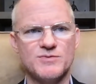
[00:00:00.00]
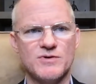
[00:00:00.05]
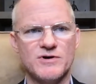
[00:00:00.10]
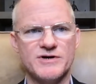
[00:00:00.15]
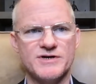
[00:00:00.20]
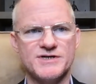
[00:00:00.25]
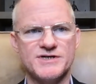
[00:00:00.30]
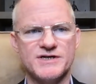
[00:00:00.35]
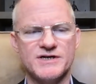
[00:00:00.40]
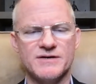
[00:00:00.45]
is where
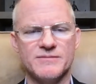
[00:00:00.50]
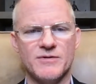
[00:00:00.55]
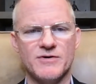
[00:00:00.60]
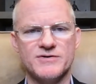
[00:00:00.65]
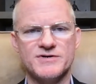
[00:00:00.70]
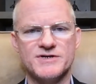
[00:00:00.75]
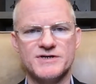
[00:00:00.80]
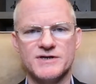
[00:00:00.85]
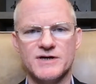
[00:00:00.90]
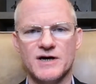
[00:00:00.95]
you see the
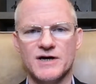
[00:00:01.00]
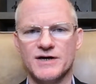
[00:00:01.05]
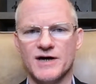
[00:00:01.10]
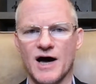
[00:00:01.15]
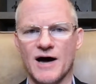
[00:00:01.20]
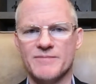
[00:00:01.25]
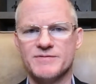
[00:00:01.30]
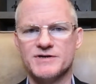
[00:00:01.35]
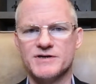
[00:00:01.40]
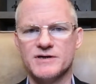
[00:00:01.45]
most
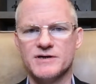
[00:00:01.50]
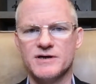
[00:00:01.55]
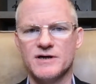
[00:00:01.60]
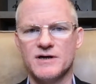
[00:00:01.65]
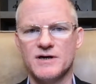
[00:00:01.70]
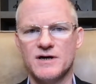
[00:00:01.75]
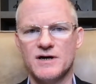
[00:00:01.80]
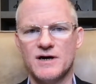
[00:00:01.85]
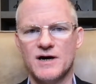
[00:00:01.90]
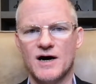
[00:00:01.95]
adoption.
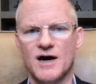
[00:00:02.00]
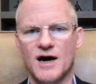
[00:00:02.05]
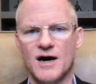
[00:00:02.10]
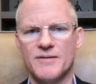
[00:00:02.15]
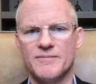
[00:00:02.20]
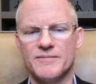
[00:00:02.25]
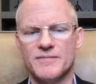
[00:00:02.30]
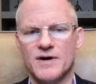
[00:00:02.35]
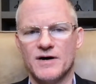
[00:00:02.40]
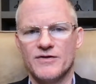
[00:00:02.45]

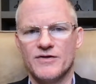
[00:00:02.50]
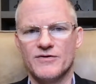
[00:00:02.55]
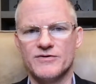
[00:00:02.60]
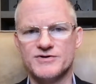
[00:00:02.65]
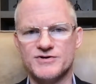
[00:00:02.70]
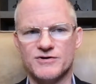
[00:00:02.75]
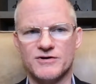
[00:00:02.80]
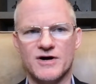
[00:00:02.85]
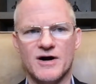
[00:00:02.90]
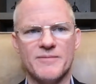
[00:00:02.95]
Um,
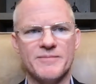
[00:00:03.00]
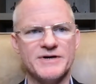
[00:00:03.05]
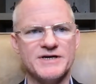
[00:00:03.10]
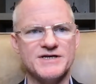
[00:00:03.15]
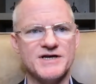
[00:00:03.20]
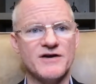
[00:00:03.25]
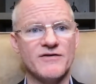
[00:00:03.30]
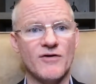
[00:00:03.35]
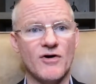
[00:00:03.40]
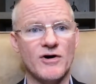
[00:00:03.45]
those are
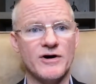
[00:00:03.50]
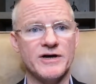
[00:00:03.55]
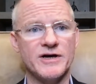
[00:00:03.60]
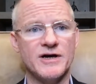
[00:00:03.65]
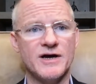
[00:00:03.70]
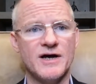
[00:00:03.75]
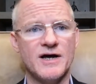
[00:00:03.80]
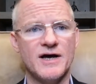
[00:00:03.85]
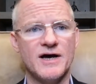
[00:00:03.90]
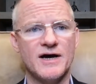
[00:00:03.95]
companies that have
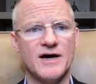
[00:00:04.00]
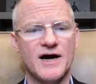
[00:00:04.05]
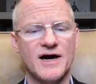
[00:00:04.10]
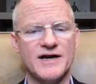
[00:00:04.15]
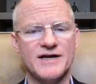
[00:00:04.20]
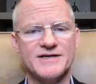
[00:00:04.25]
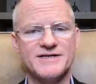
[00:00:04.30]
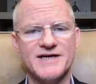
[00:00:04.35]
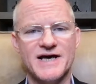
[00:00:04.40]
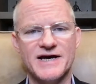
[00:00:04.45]
already
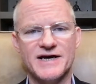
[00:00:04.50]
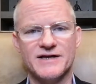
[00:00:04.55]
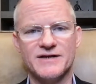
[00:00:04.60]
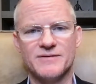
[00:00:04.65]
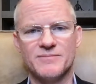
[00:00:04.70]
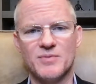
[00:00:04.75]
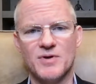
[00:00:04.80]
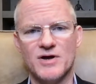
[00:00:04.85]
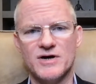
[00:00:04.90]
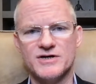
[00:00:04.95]
kind of taken
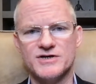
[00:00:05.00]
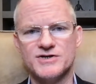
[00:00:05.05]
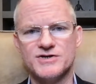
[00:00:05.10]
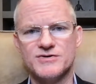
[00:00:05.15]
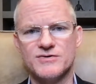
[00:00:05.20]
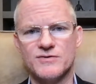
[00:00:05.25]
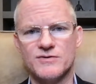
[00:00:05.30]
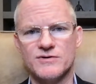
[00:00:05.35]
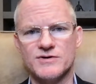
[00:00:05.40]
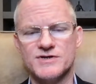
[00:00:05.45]
the plunge
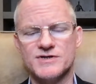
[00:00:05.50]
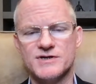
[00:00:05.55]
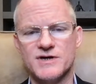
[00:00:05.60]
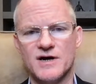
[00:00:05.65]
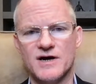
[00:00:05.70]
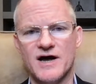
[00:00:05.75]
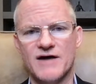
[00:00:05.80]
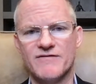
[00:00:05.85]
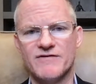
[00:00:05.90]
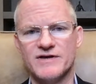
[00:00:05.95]
towards
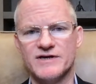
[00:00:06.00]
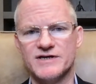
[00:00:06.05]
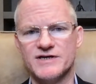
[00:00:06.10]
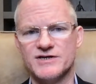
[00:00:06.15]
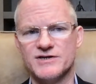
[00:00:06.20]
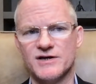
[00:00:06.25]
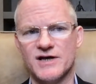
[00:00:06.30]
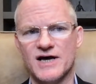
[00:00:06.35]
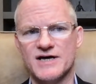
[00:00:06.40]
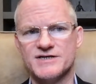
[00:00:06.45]
uh, everything
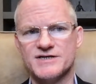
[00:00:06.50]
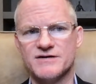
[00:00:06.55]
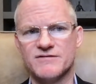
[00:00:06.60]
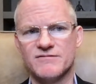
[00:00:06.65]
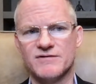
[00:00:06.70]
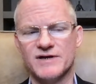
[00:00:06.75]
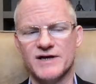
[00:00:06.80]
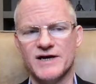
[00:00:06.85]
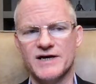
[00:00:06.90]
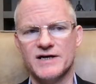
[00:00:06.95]
digital
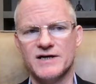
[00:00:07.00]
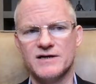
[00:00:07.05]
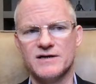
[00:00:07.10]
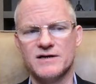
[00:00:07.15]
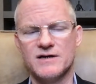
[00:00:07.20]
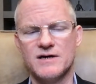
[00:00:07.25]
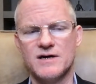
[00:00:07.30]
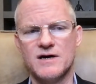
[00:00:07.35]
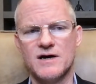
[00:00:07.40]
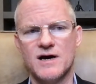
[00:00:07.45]
asset
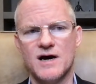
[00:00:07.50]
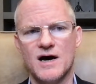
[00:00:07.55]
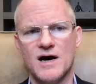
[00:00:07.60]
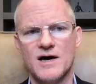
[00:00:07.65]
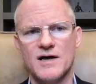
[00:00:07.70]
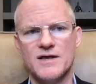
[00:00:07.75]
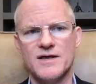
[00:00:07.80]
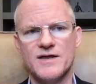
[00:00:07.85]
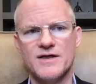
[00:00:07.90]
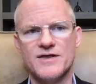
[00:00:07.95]
related.
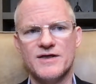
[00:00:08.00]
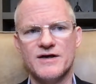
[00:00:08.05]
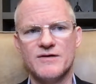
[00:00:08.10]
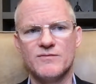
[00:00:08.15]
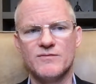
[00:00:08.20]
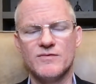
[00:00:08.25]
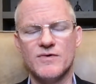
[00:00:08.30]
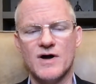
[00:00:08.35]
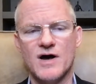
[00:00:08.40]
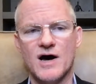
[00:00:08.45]
Uh,
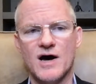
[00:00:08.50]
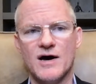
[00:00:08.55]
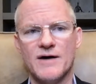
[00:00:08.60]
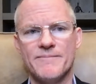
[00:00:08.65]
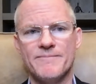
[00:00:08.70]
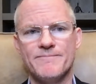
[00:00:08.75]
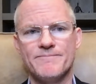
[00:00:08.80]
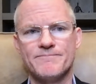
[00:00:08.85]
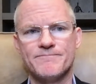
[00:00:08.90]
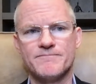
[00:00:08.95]
then
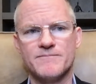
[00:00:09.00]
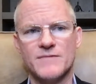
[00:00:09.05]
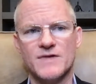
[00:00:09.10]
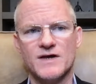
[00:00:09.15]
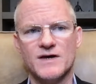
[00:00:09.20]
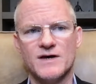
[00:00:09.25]
um,